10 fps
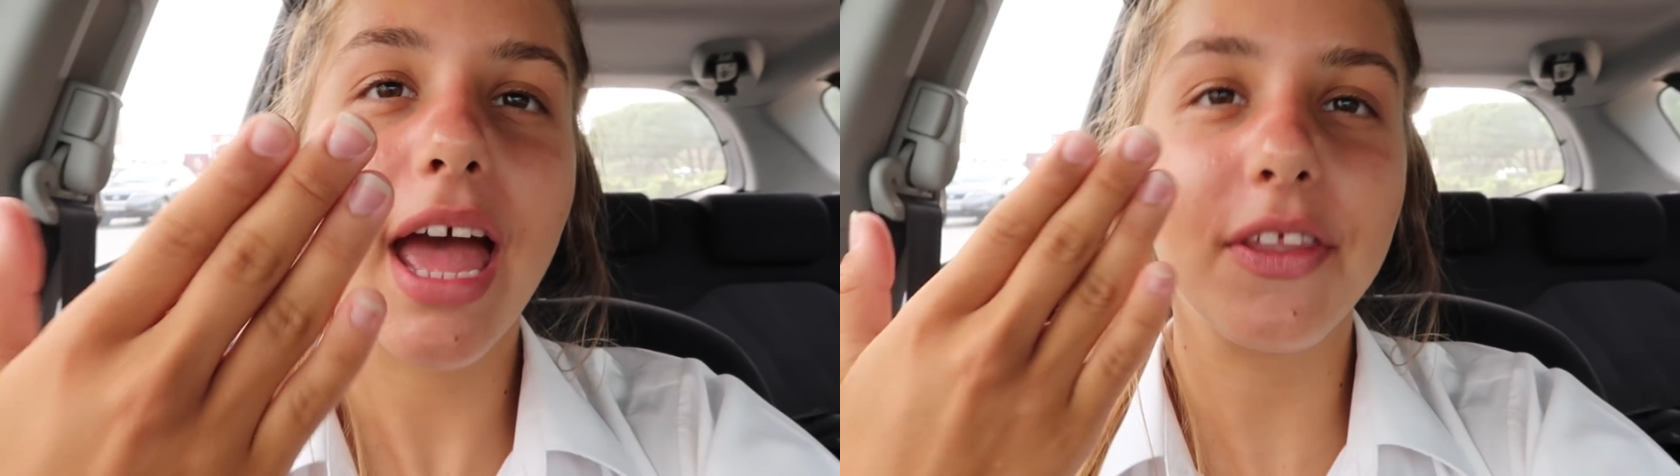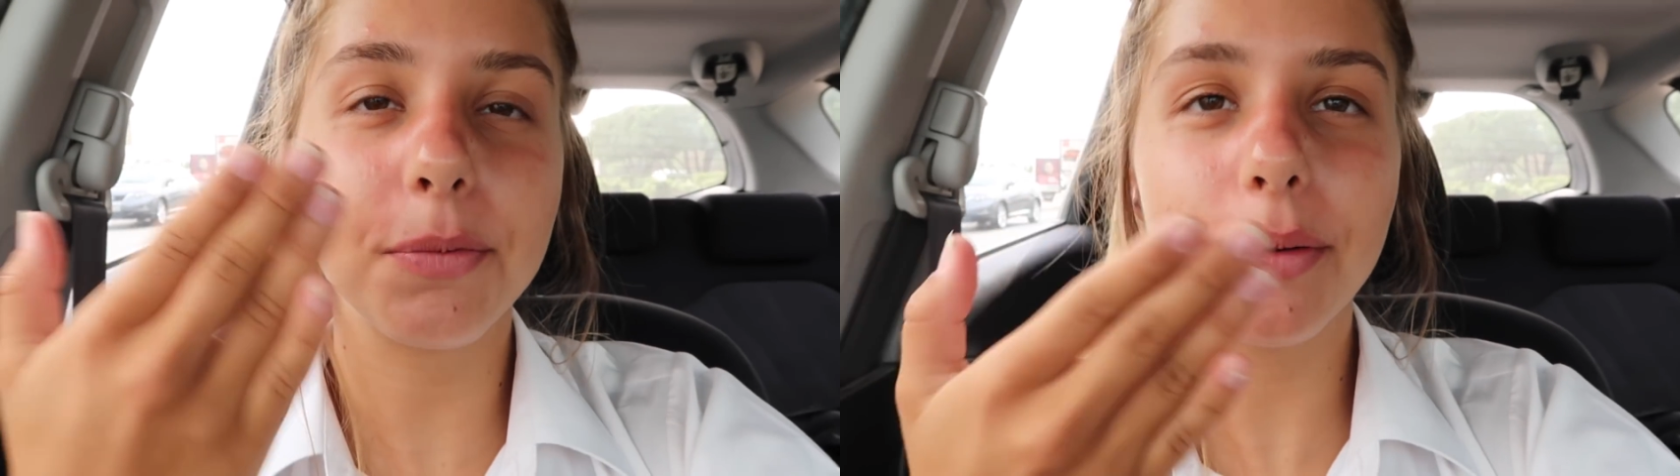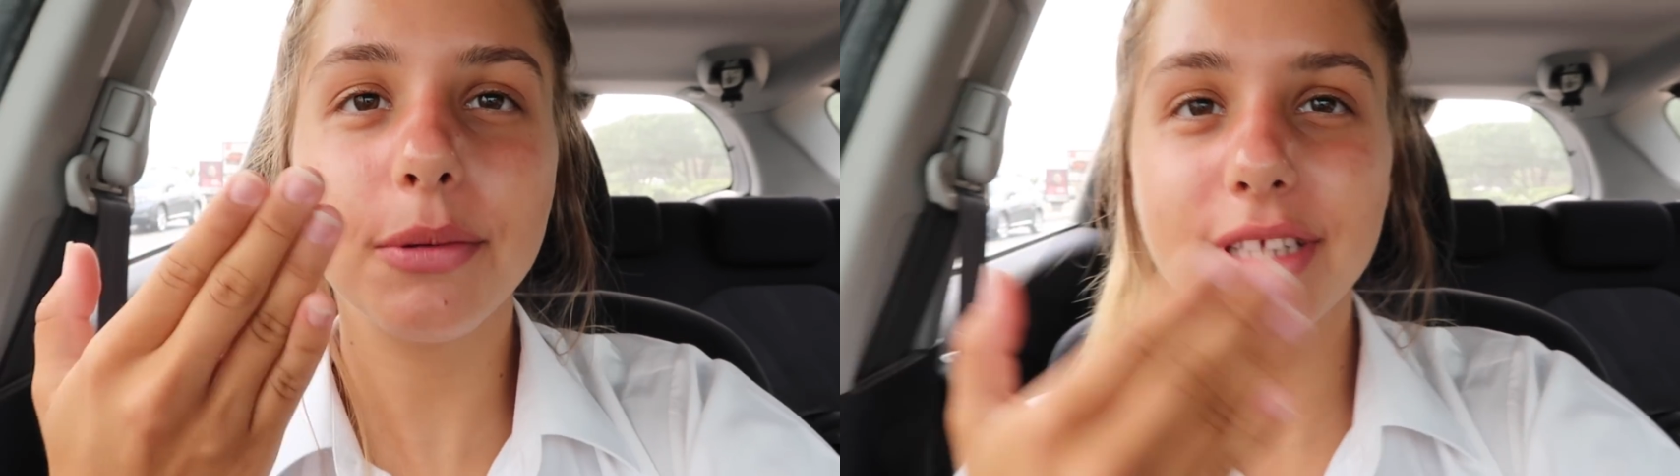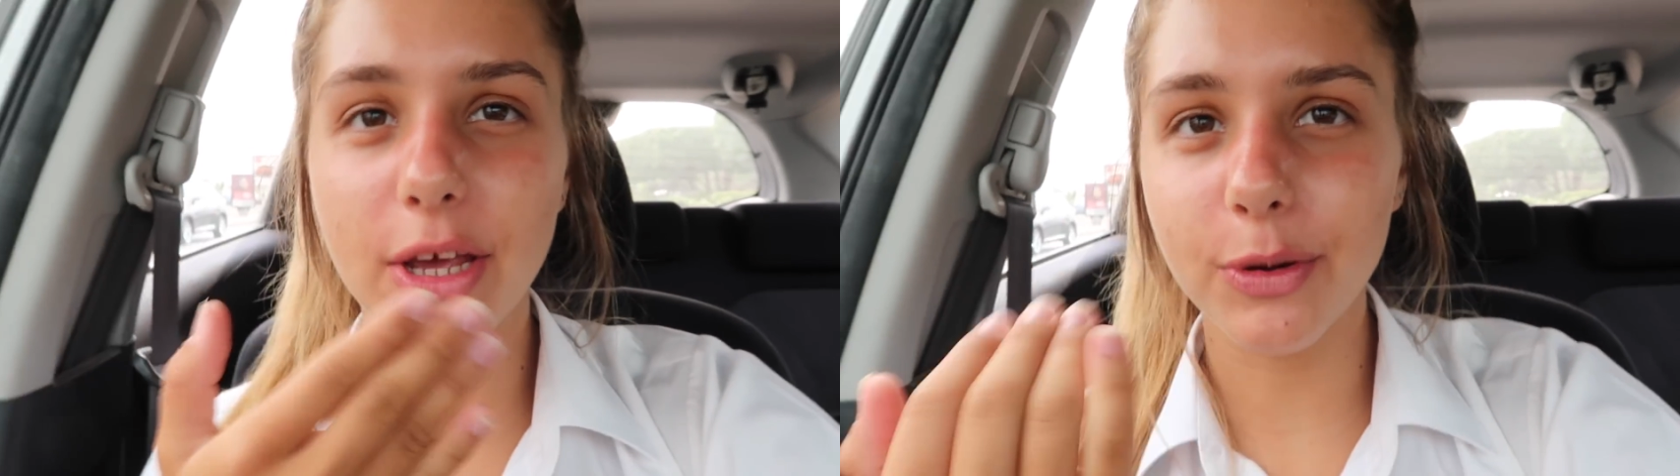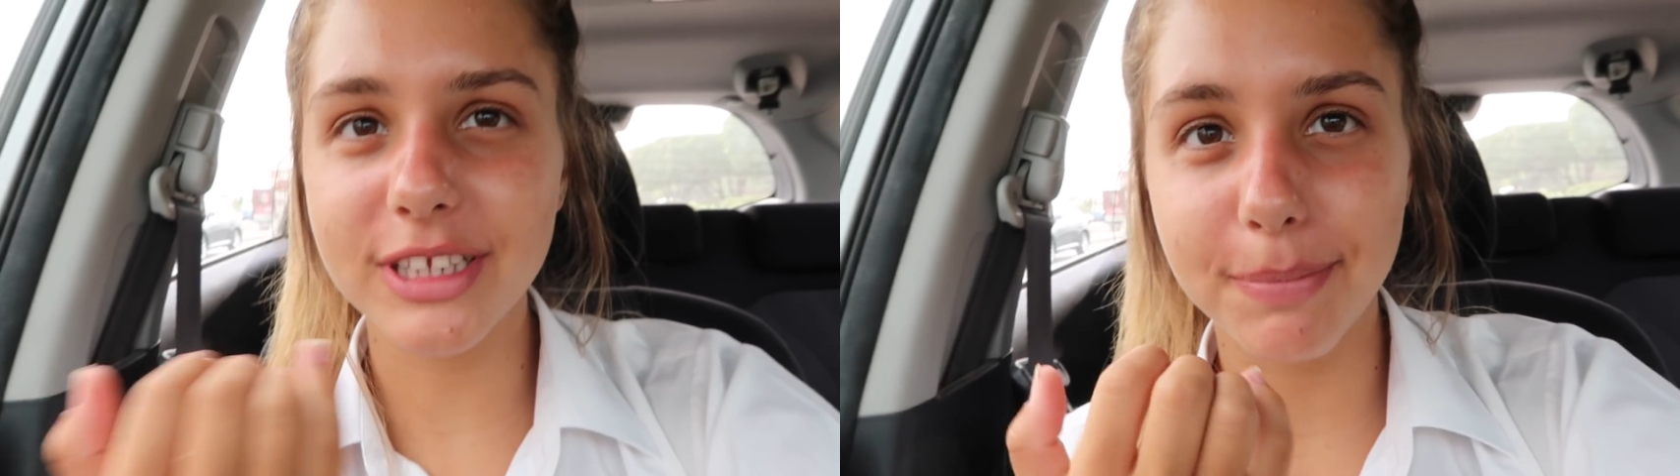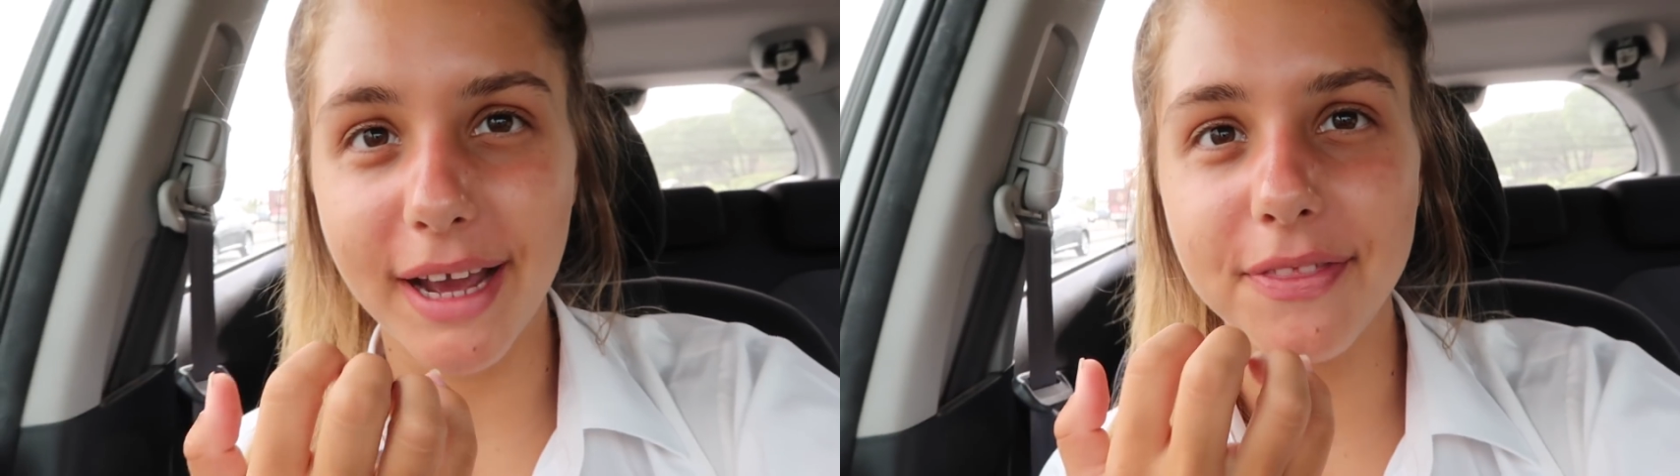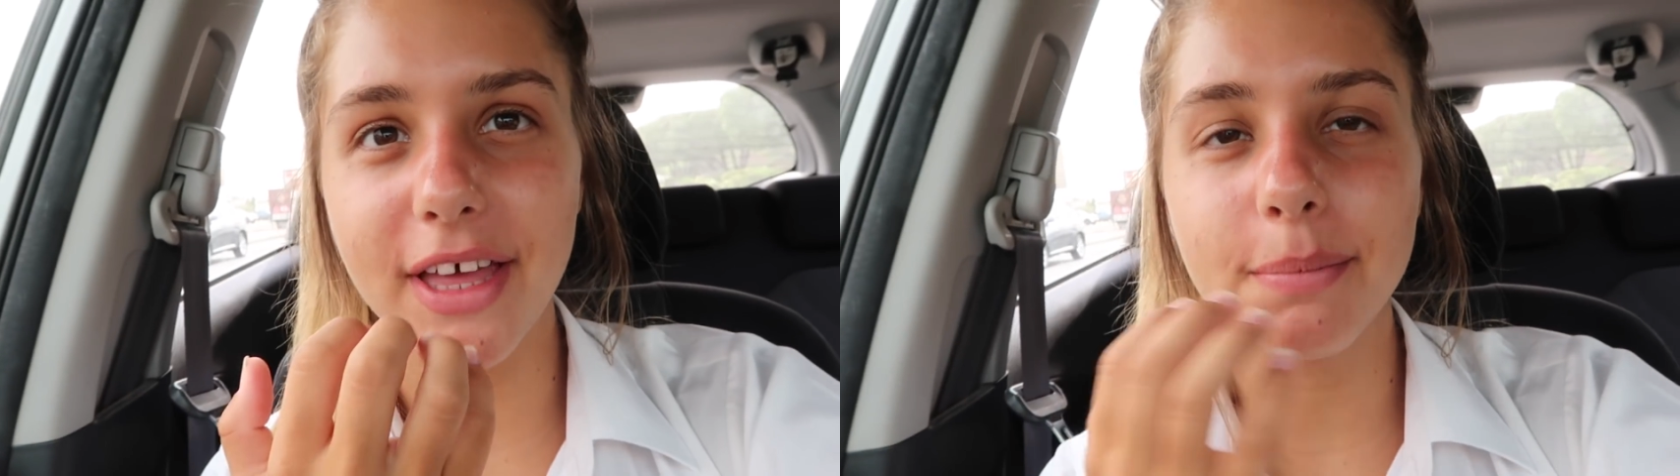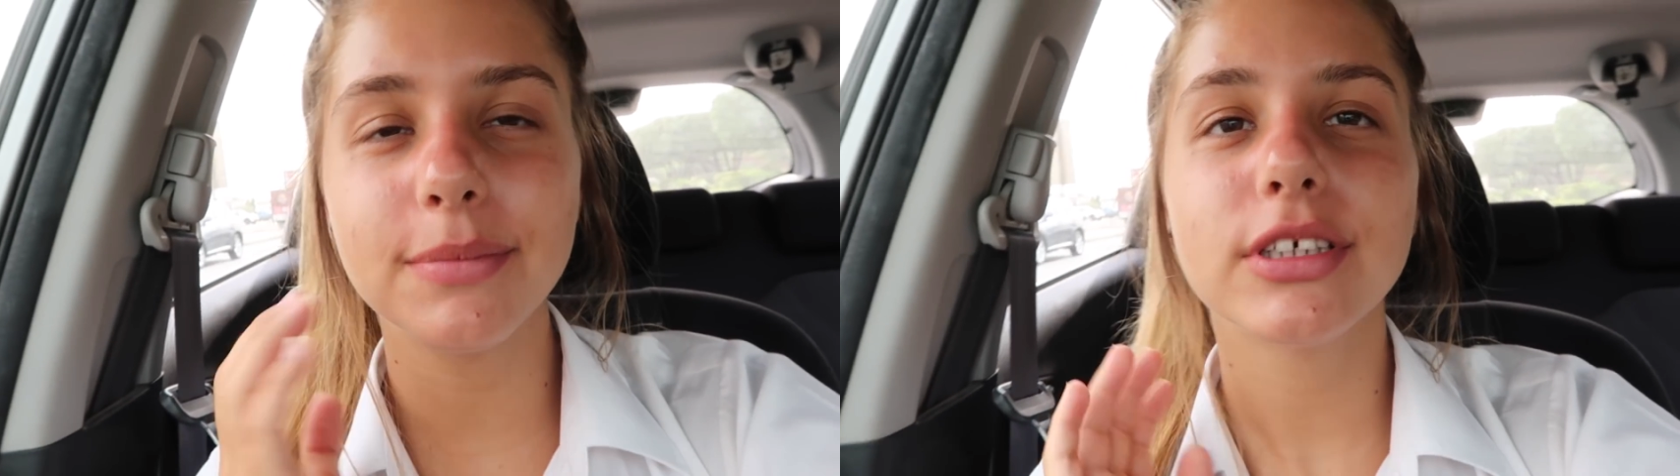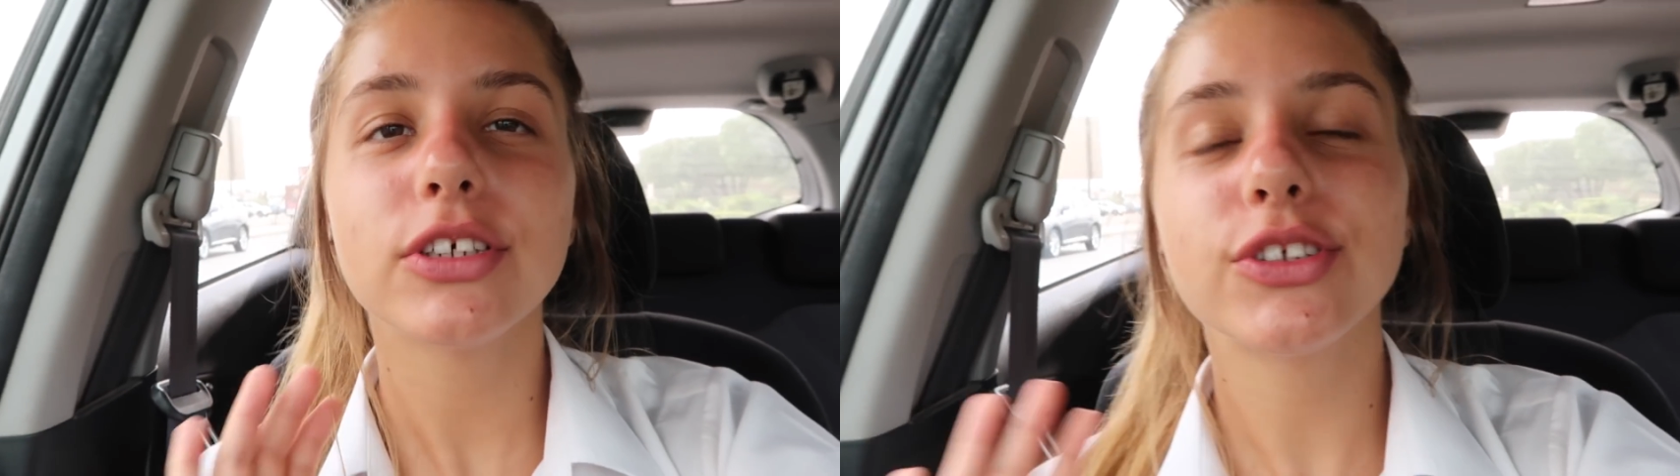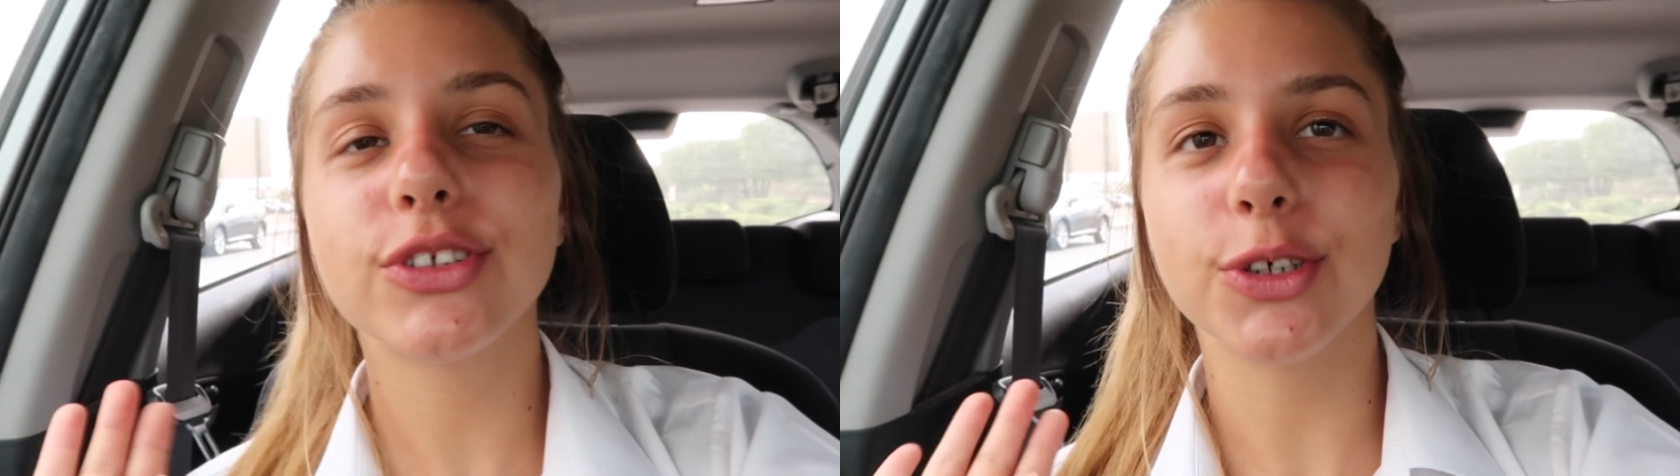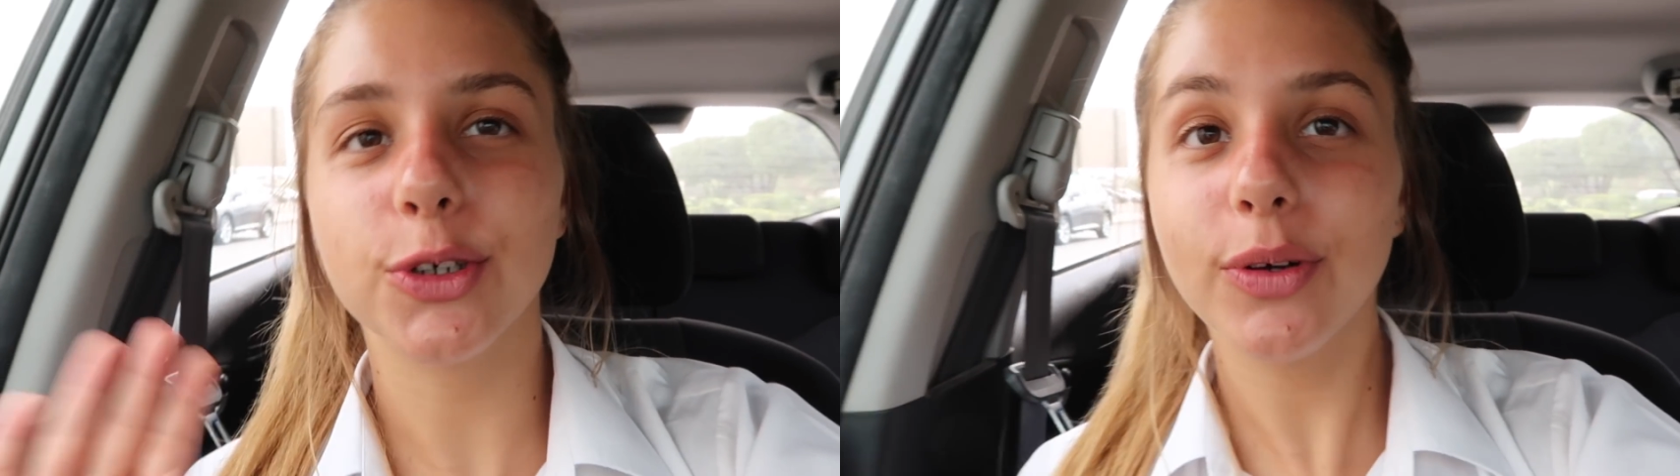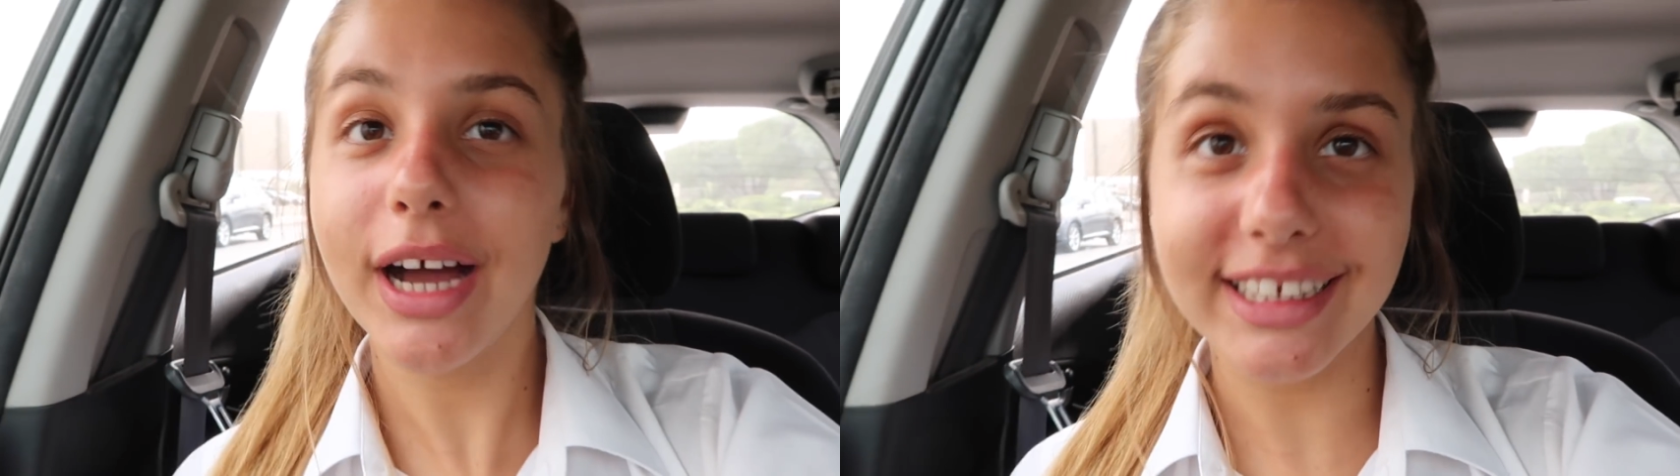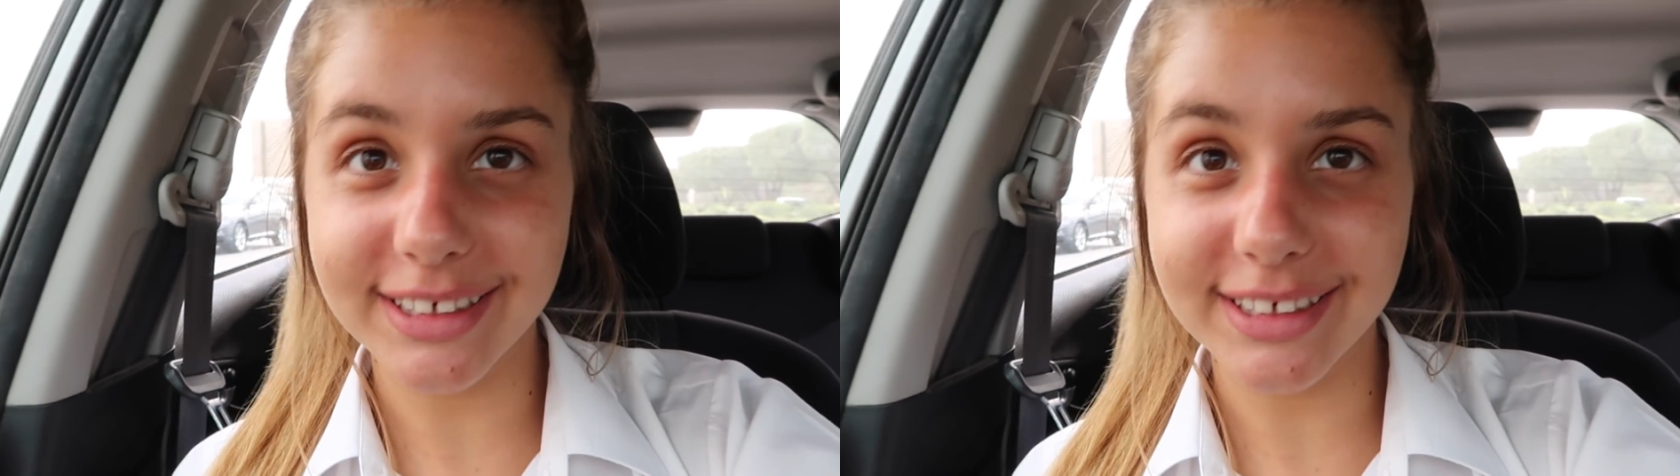And the problem is I always bite them, so I